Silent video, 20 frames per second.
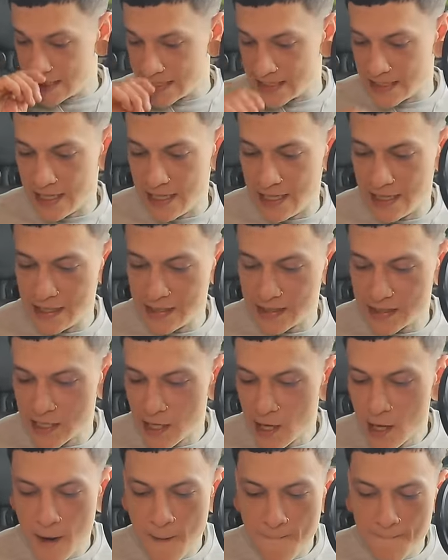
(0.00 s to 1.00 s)
Is it
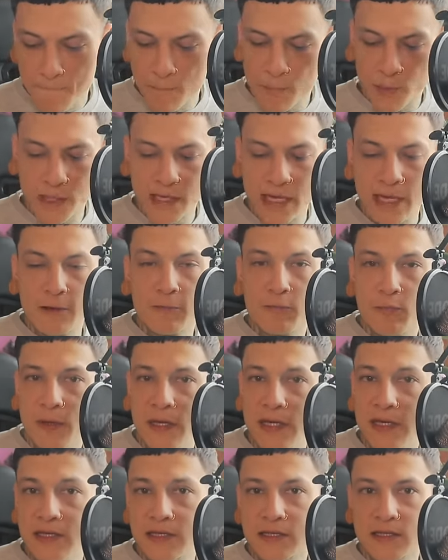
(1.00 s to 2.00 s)
bringing
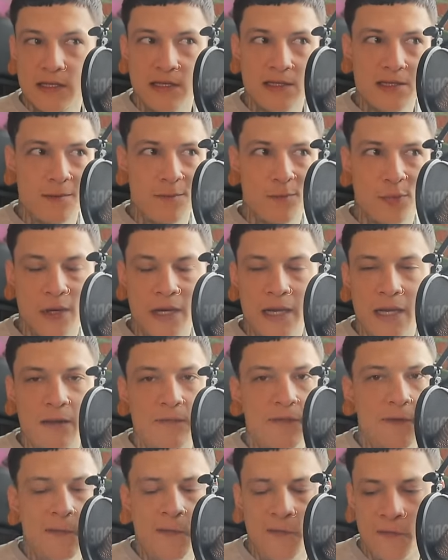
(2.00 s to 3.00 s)
peace? Is it bringing
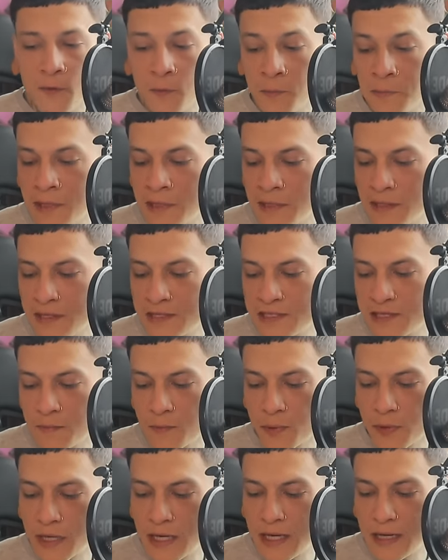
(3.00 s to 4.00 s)
fulfillment? Is it
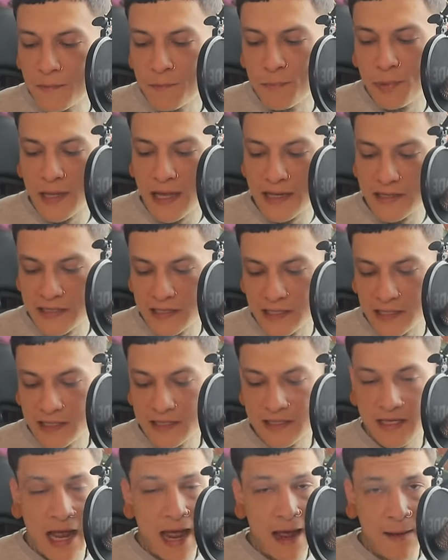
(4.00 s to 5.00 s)
bringing
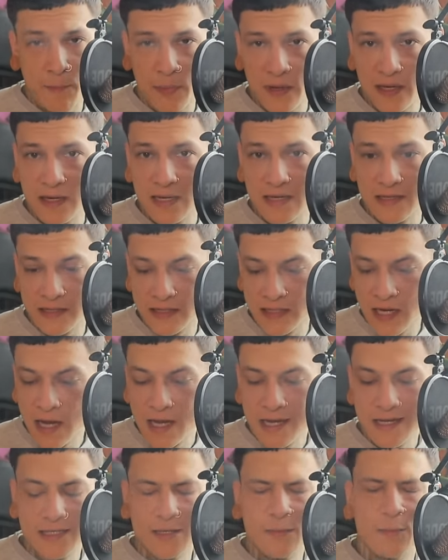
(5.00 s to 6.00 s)
blessings, happiness?
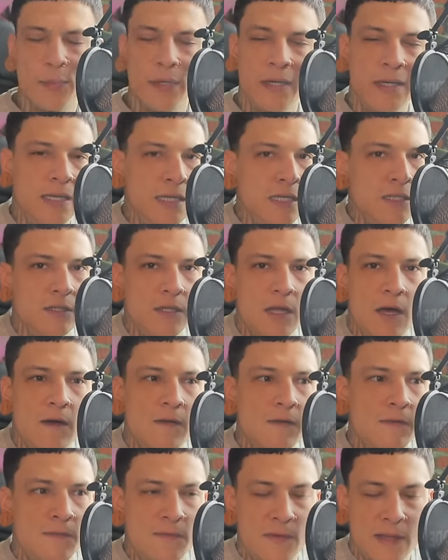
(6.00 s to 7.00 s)
Is it bringing
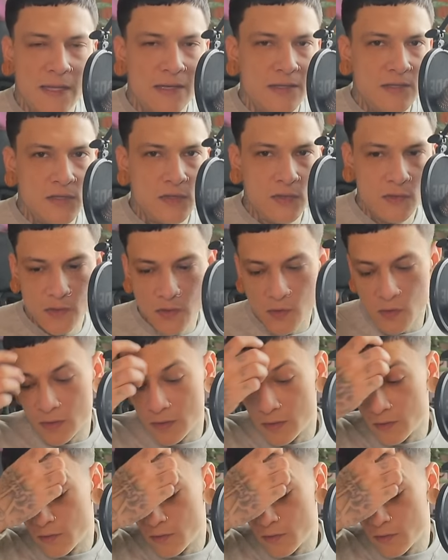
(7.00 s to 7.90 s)
love into your